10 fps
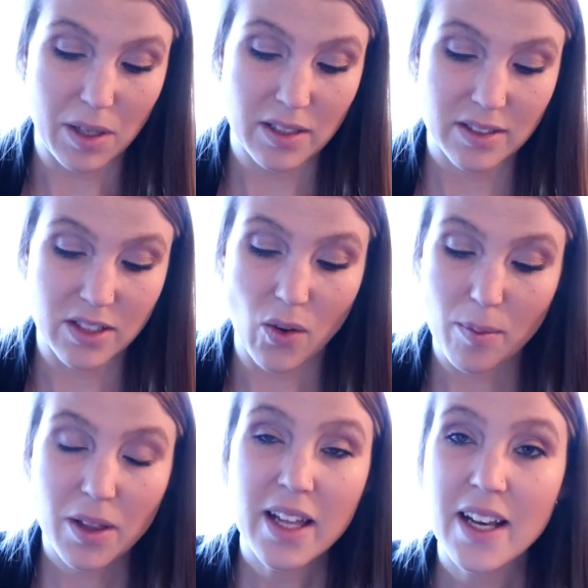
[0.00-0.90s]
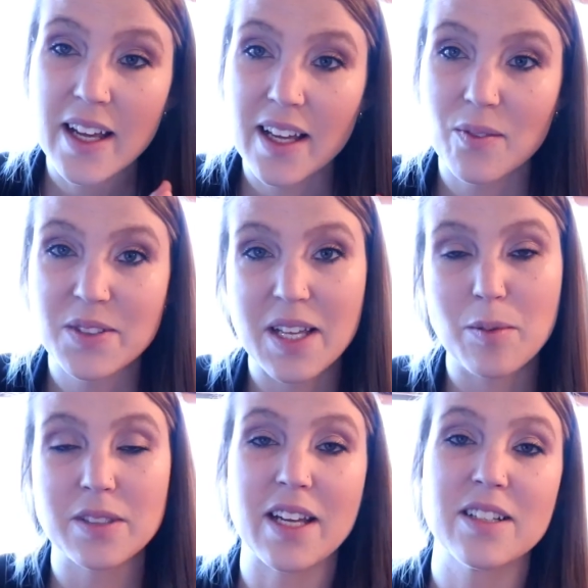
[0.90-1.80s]
So I'm glad I was
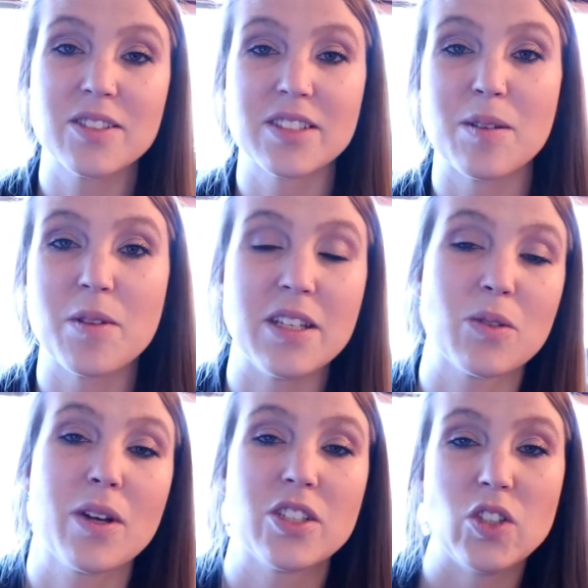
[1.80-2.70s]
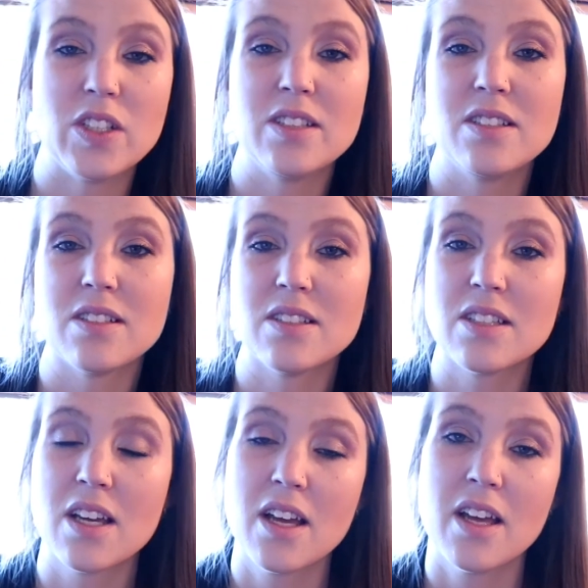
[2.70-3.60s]
able to answer some of these
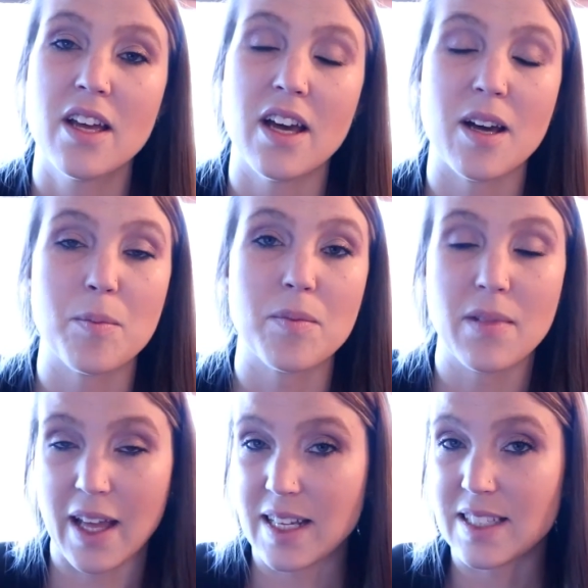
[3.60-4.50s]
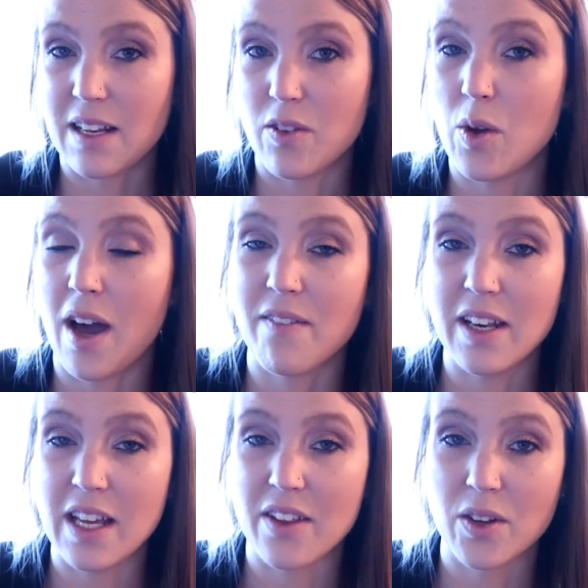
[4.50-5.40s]
questions. Like I said, if you have
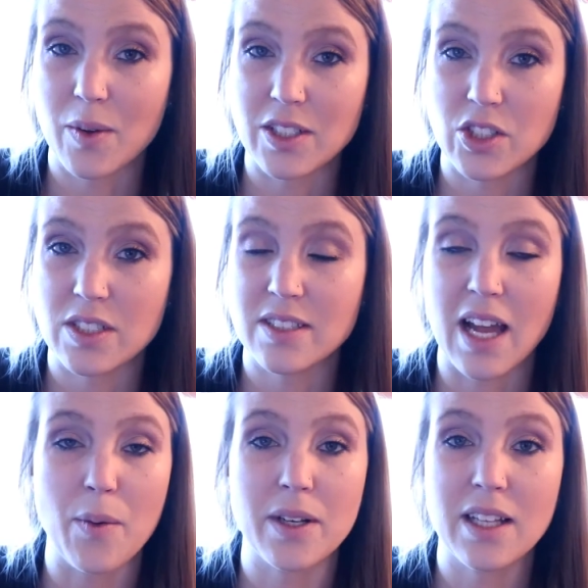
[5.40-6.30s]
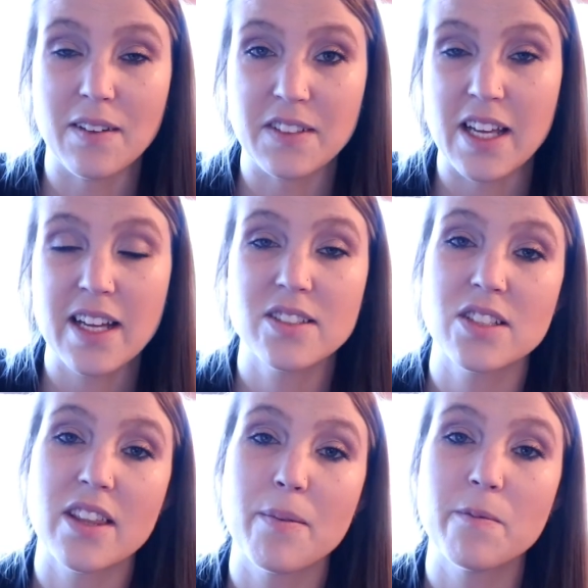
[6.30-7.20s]
any other questions, I would love to
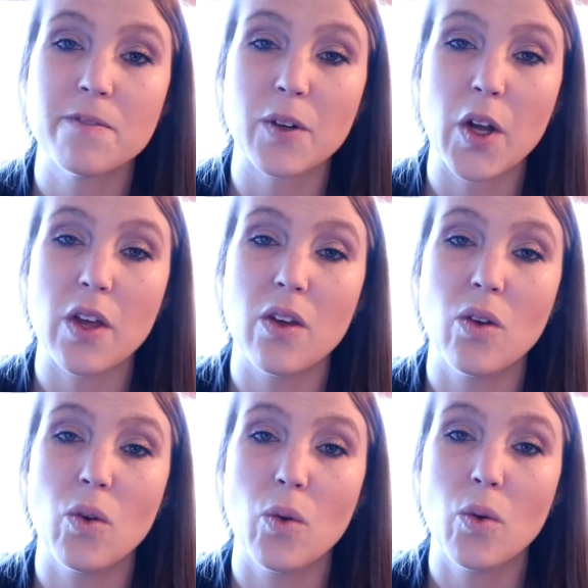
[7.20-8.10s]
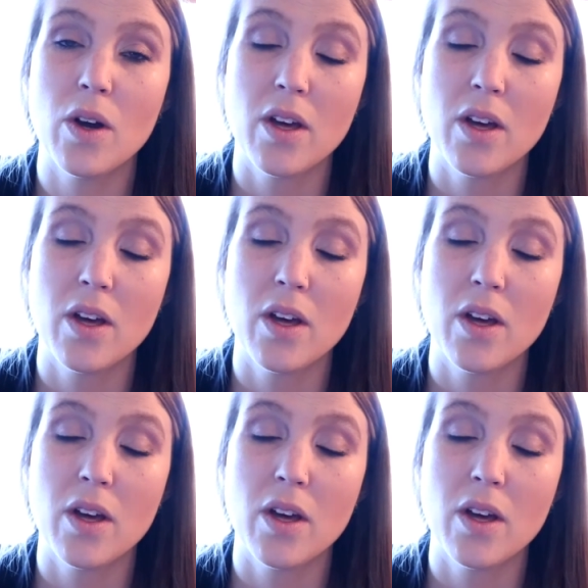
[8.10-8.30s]
answer them for you.